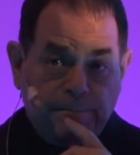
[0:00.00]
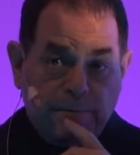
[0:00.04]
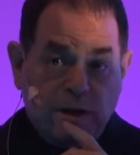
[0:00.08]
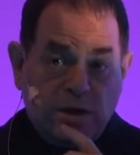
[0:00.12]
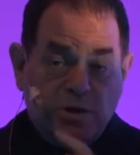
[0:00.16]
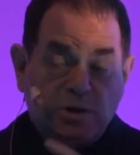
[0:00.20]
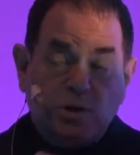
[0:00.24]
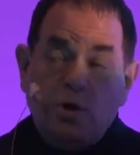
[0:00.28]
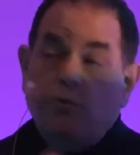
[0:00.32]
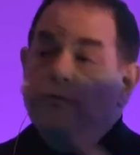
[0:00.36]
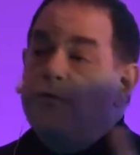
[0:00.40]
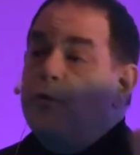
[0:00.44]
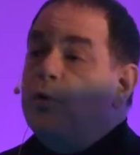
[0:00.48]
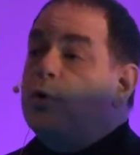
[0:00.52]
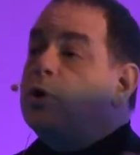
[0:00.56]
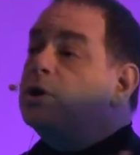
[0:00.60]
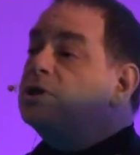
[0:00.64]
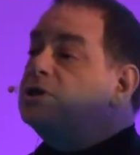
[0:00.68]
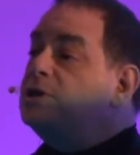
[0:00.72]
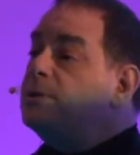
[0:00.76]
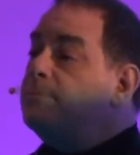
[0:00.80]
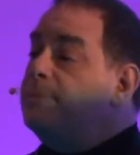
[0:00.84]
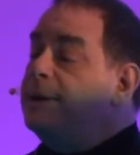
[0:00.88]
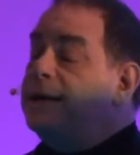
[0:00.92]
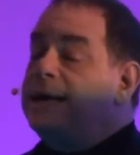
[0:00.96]
So VUCA
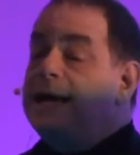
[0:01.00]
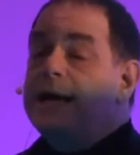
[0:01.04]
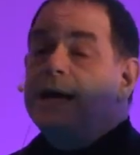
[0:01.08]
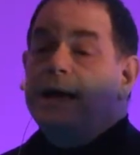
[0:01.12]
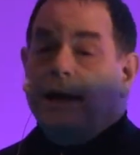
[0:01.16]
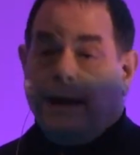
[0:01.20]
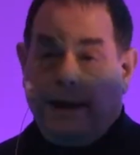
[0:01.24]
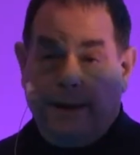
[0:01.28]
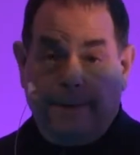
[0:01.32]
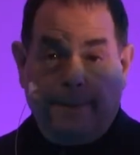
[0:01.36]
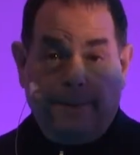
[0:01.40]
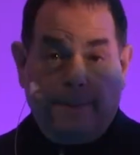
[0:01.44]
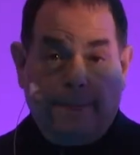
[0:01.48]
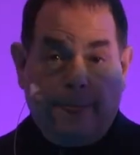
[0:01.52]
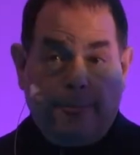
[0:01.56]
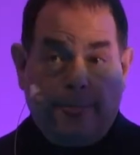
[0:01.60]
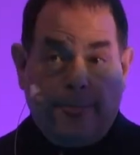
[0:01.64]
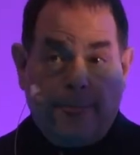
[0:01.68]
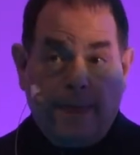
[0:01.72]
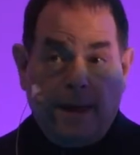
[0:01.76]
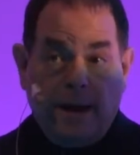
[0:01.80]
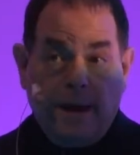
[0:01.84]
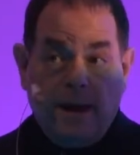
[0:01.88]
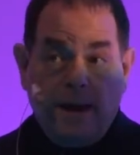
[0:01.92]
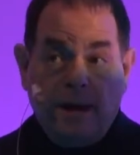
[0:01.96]
is the beginning.
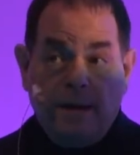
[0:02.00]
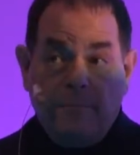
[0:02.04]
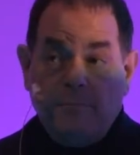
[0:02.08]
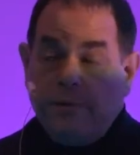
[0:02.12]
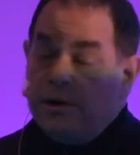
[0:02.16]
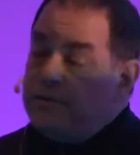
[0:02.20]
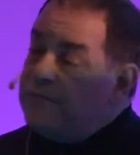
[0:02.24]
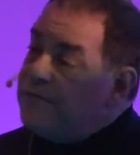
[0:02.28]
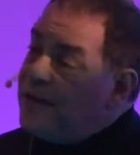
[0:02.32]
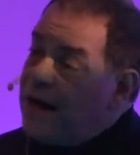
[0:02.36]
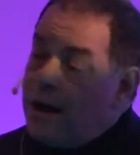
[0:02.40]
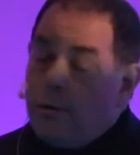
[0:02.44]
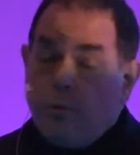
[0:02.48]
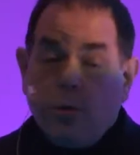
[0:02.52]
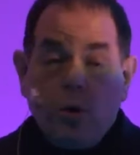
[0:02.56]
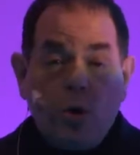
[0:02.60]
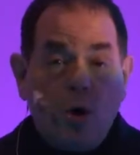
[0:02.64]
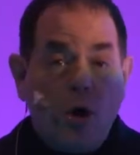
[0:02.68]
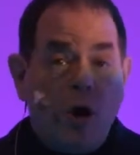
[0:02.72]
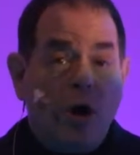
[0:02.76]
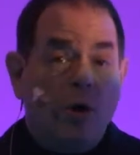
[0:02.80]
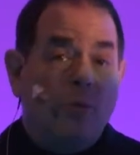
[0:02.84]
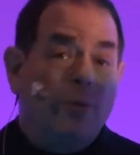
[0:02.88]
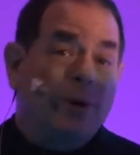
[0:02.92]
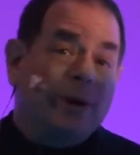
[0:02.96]
But if that were
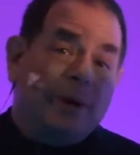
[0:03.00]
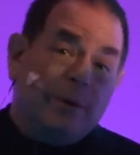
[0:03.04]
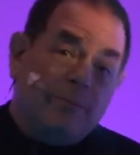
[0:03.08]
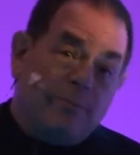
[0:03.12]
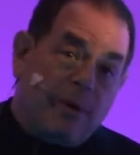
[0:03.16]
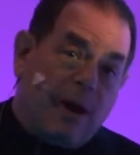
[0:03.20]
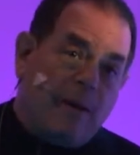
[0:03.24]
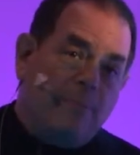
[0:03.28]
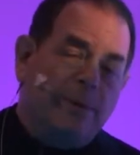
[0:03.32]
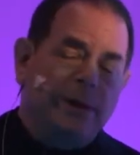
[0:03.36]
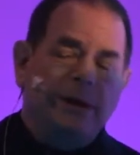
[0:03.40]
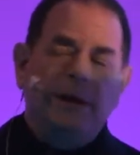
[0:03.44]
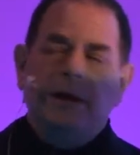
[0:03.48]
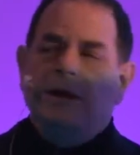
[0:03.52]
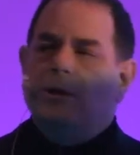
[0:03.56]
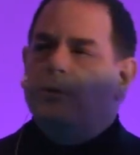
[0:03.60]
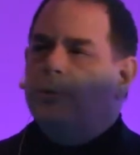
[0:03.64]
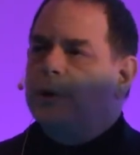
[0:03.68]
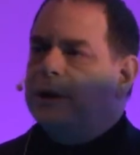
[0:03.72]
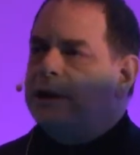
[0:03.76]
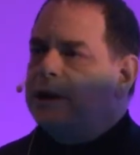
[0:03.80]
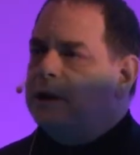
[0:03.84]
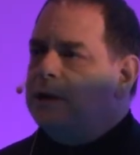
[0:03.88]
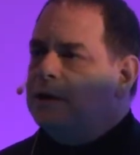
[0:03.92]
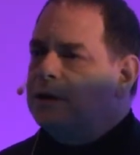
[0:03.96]
all, we could probably deal
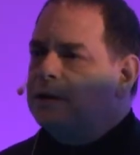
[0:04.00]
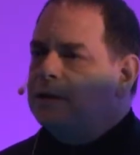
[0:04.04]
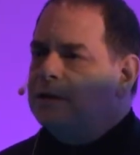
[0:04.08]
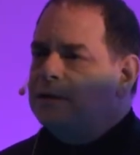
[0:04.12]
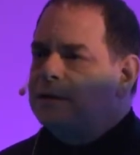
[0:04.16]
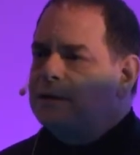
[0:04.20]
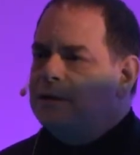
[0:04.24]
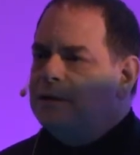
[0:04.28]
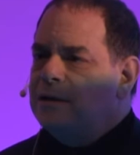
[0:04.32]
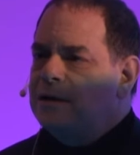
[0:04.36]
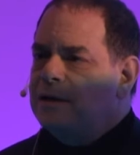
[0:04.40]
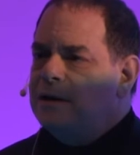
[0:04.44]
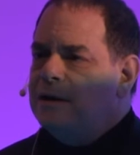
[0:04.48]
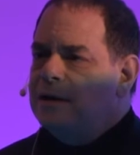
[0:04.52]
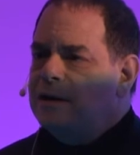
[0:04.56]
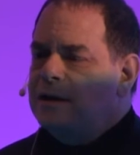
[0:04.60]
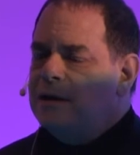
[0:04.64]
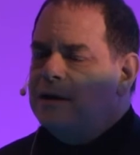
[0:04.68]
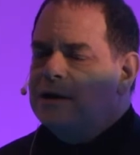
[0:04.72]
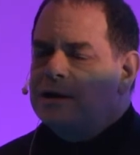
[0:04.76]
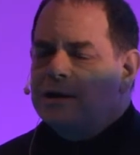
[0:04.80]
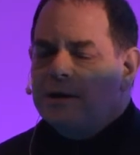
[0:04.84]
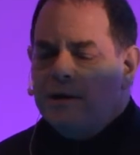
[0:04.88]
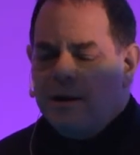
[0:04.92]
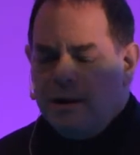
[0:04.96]
with it.
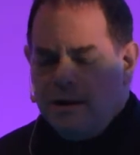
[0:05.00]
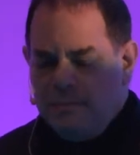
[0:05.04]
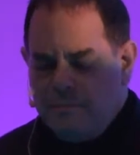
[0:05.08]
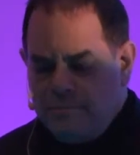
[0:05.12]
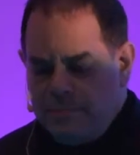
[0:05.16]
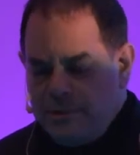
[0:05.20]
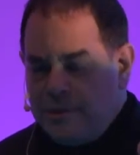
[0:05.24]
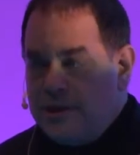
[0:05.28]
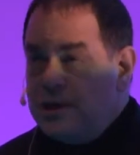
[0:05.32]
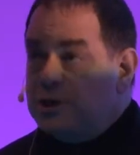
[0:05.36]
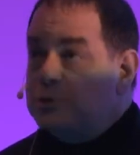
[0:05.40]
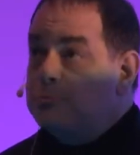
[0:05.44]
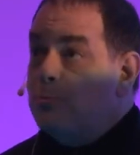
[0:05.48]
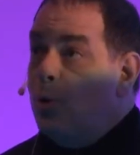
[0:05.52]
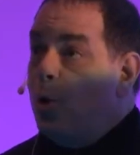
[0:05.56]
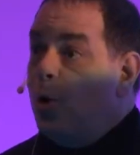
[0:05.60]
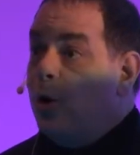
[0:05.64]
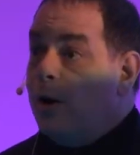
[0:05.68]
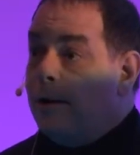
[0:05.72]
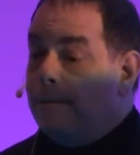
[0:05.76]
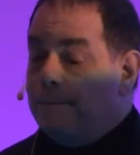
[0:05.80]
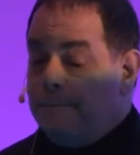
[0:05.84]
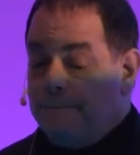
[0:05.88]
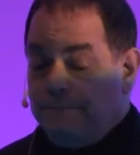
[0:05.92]
But there's more.